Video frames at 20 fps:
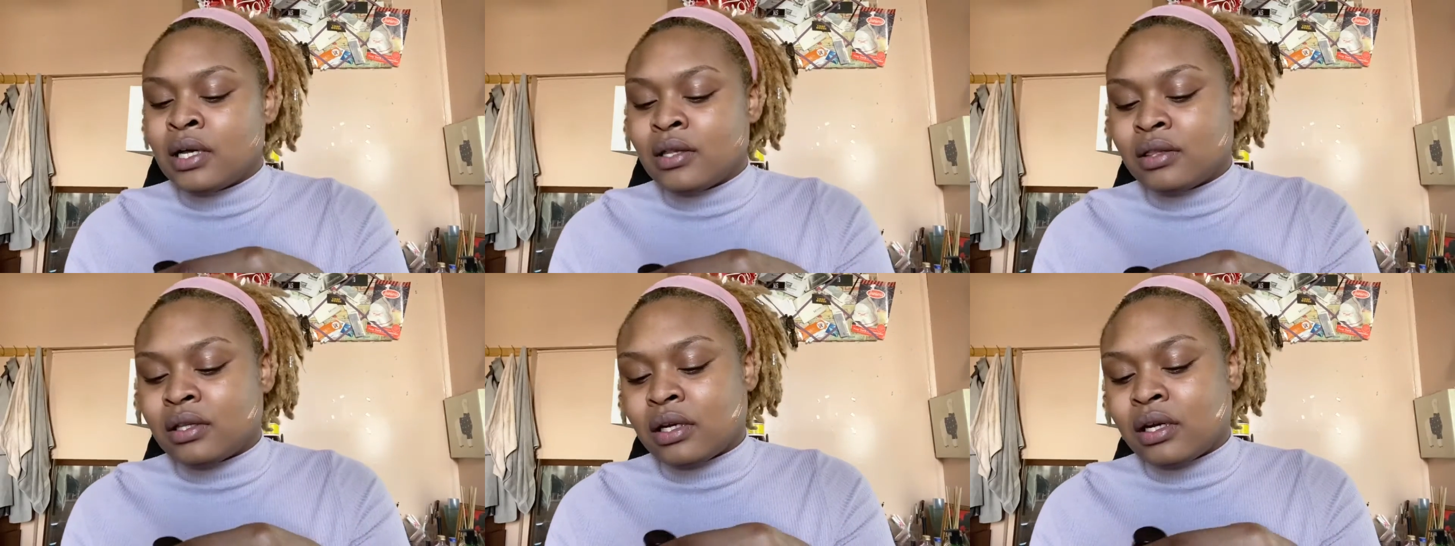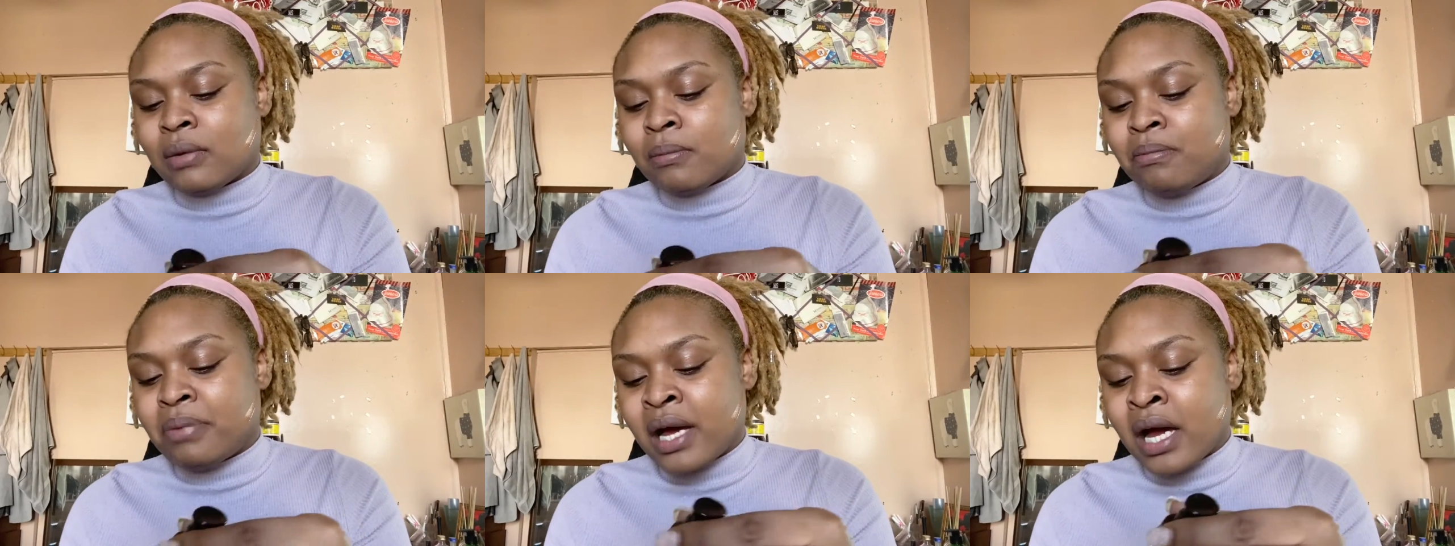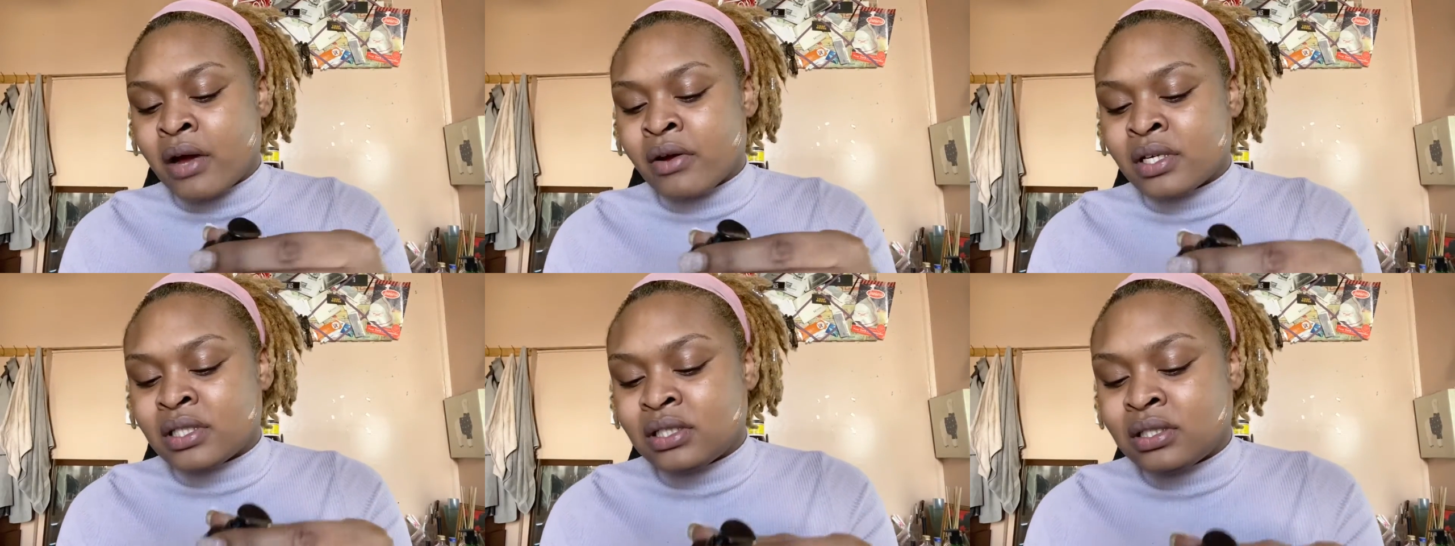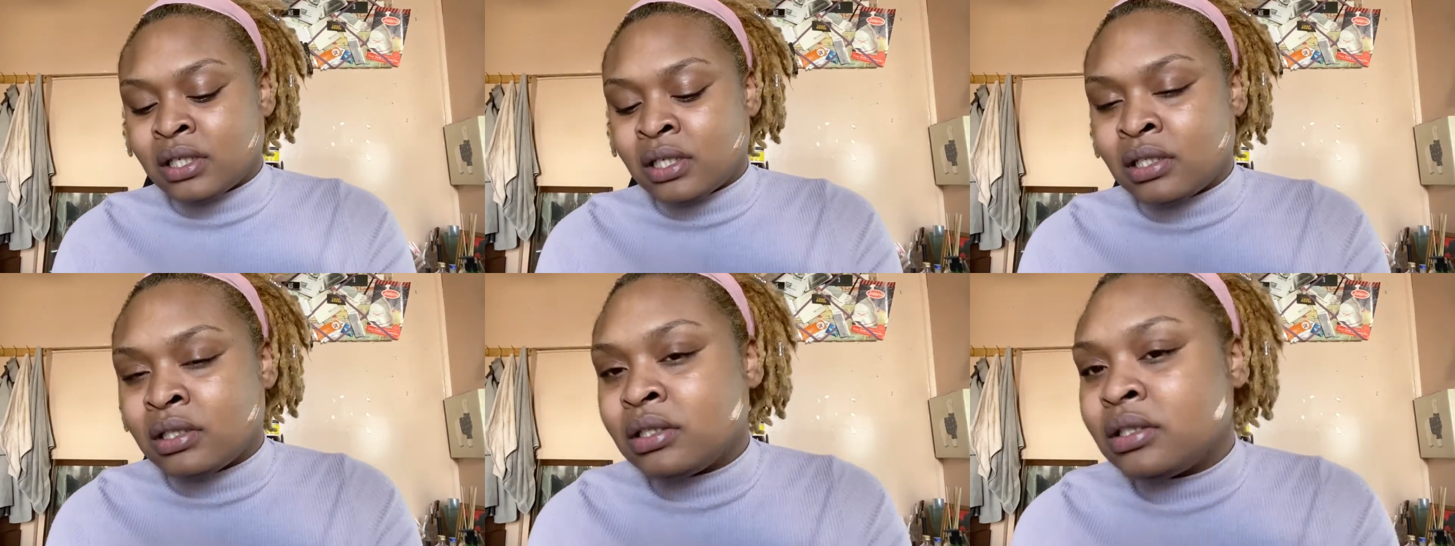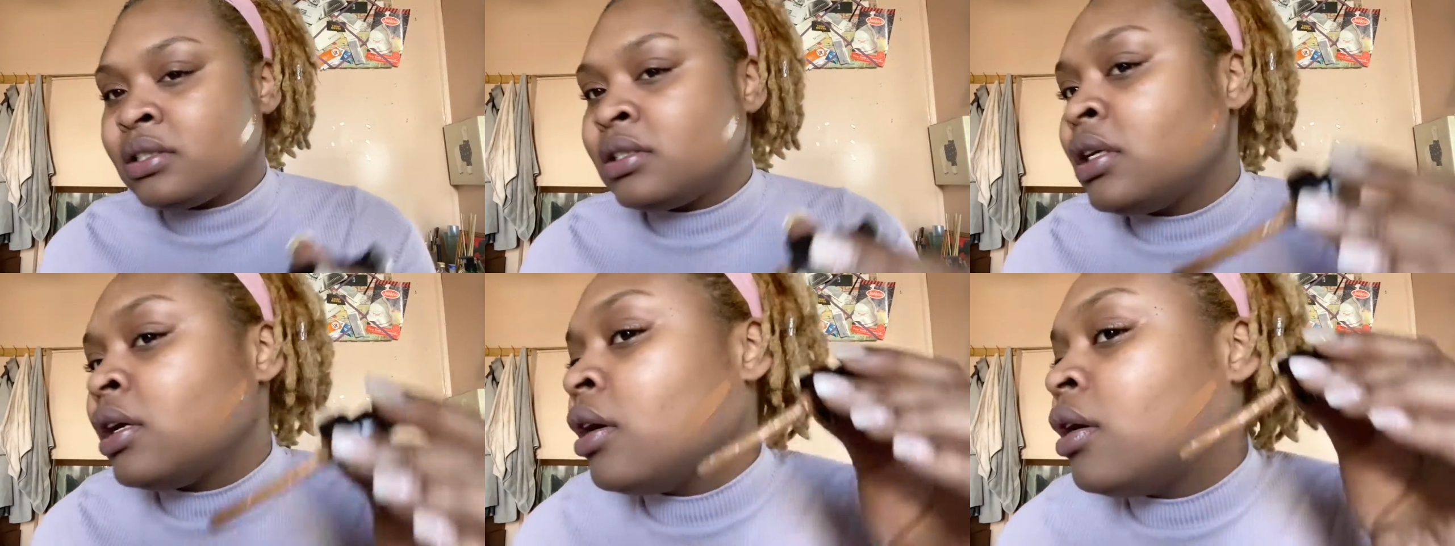the
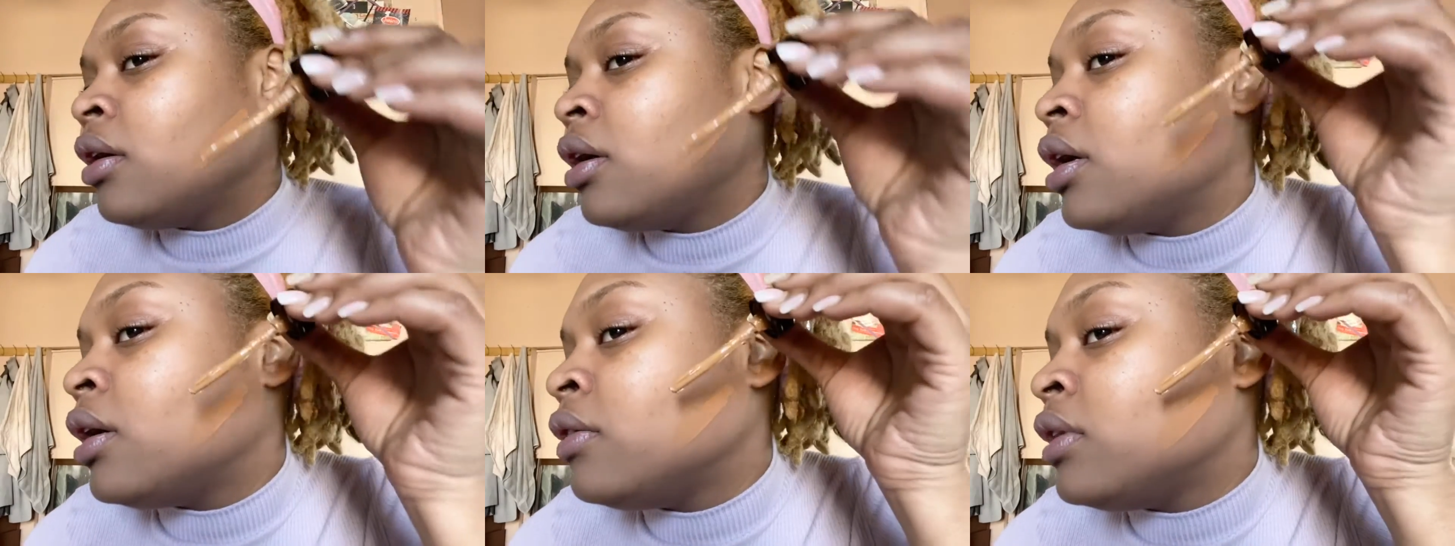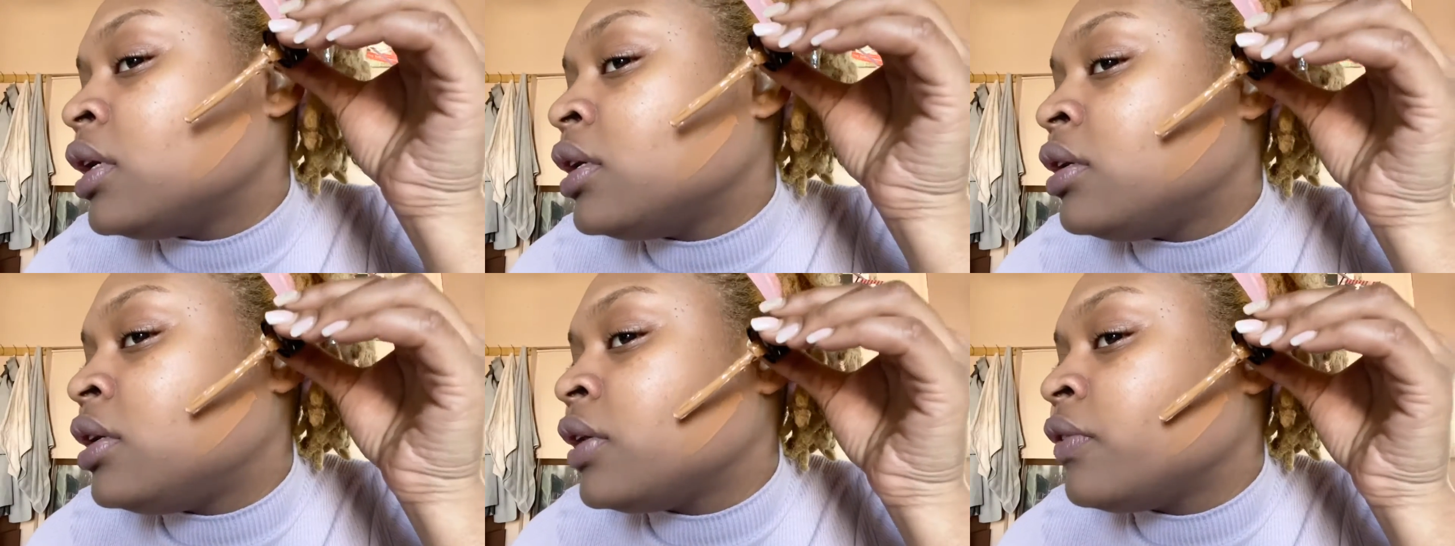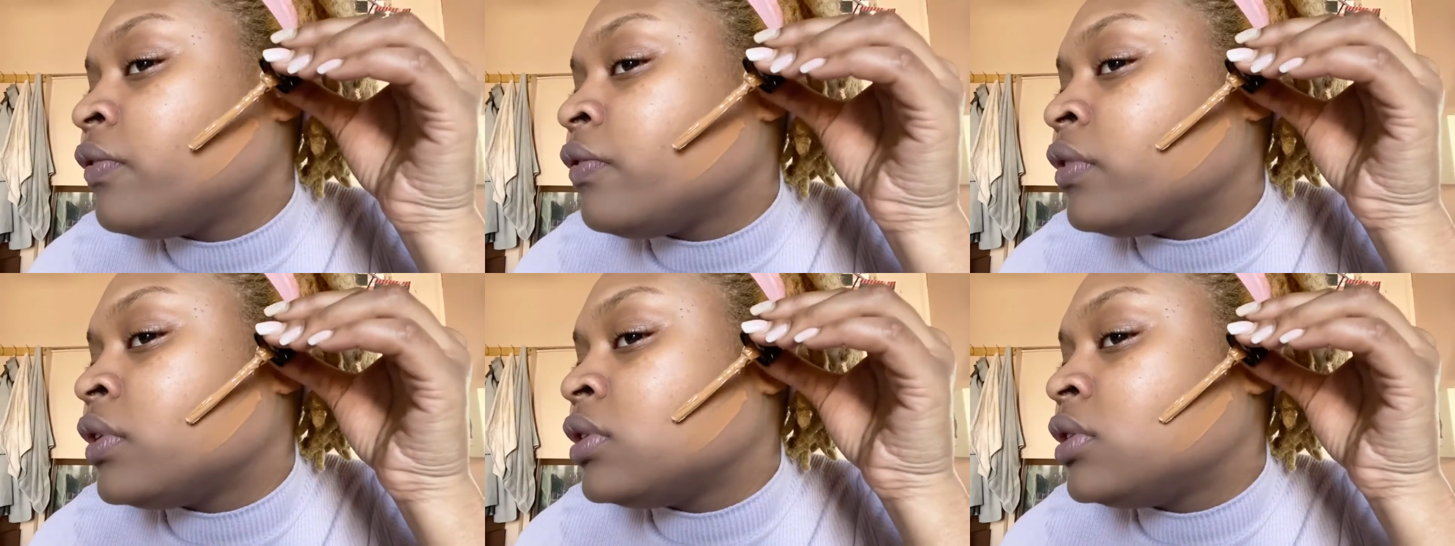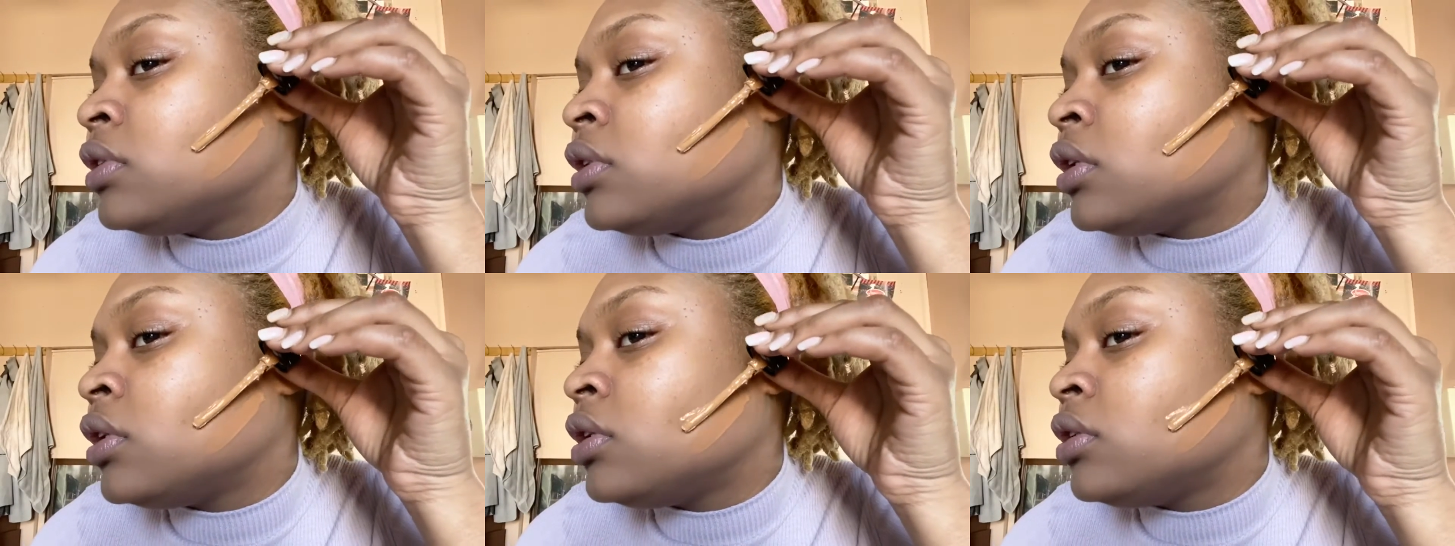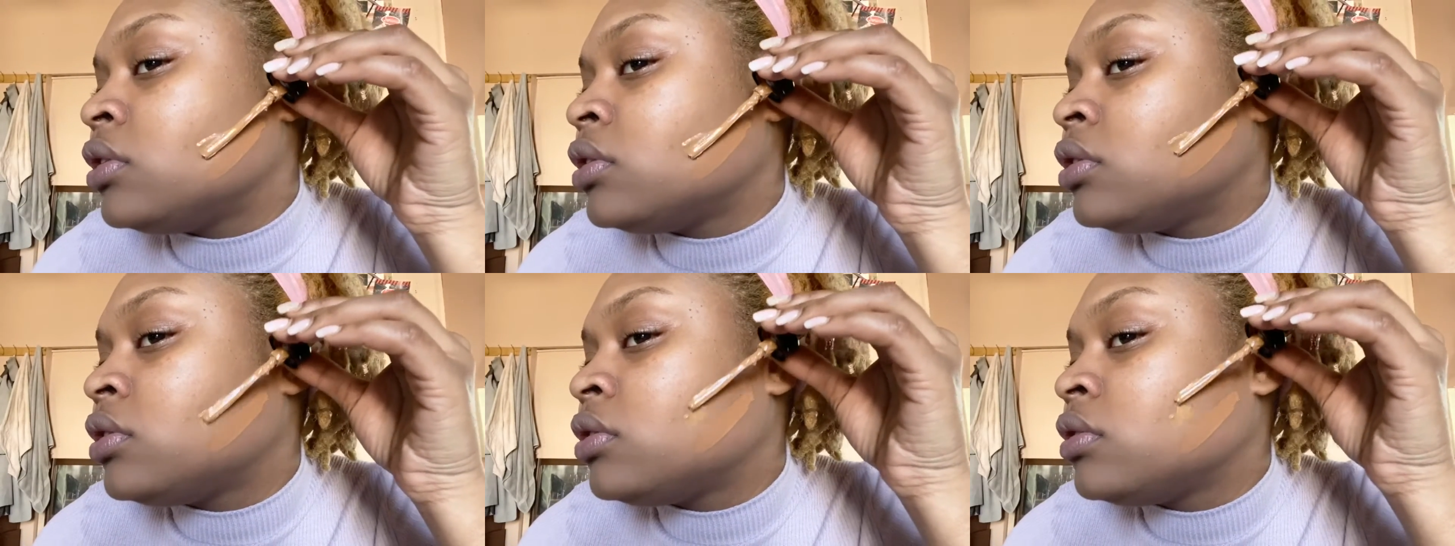comparisons and the
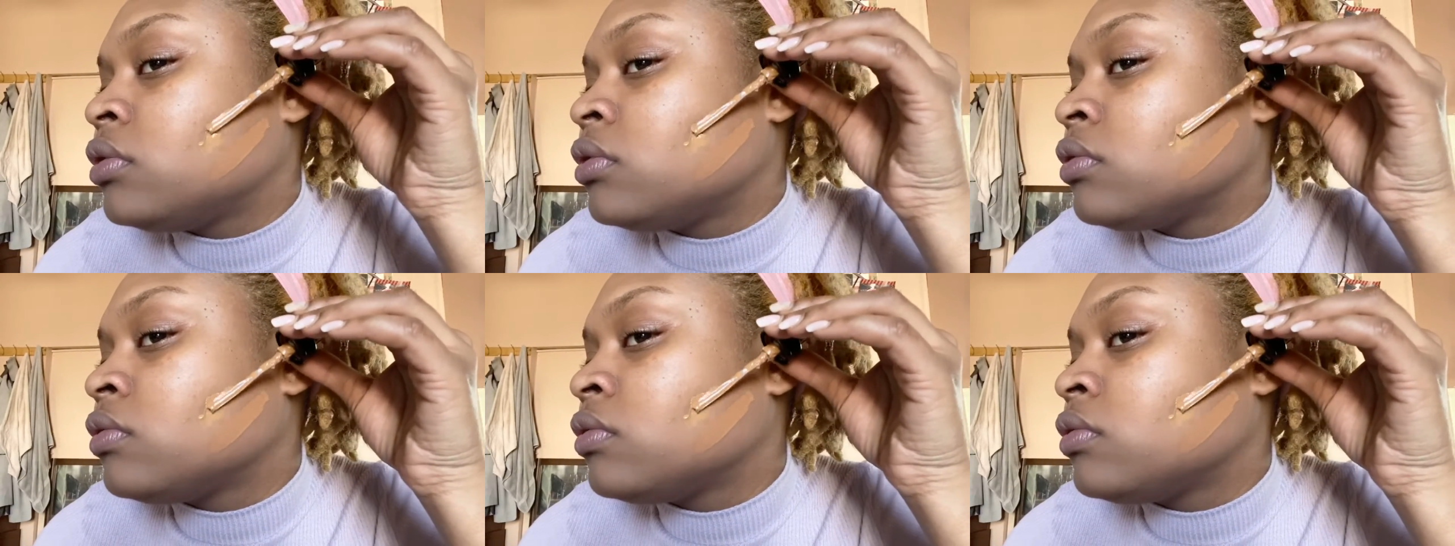differences